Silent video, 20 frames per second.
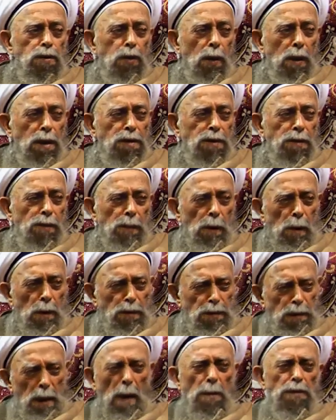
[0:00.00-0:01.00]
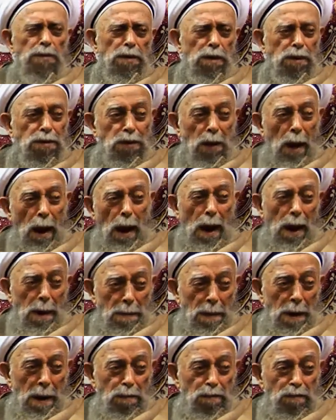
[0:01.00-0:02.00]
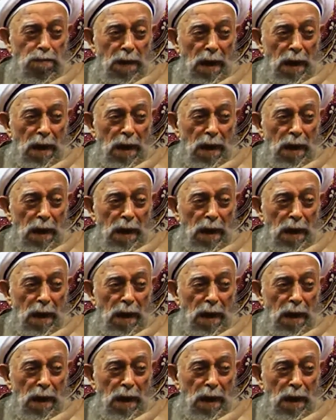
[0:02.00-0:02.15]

twenty-four thousand Sahaba.